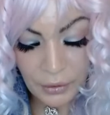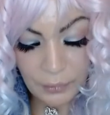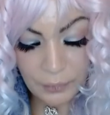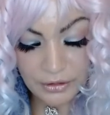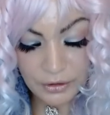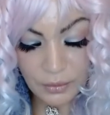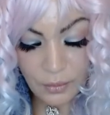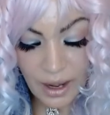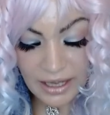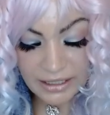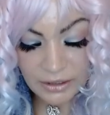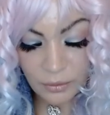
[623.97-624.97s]
Whether
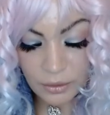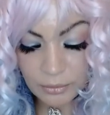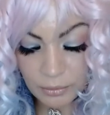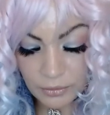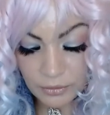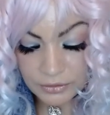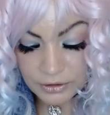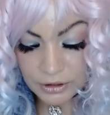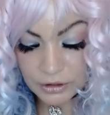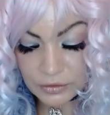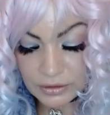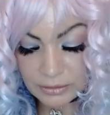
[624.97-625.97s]
quiet or bold,
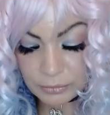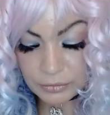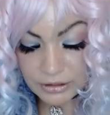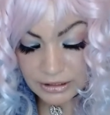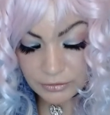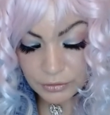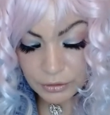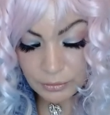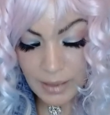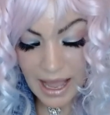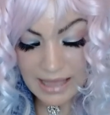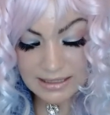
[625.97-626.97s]
you need breathing
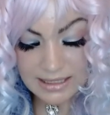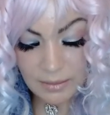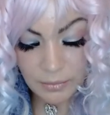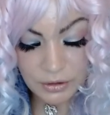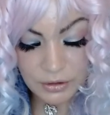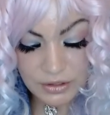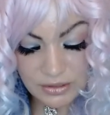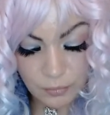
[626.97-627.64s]
room and someone who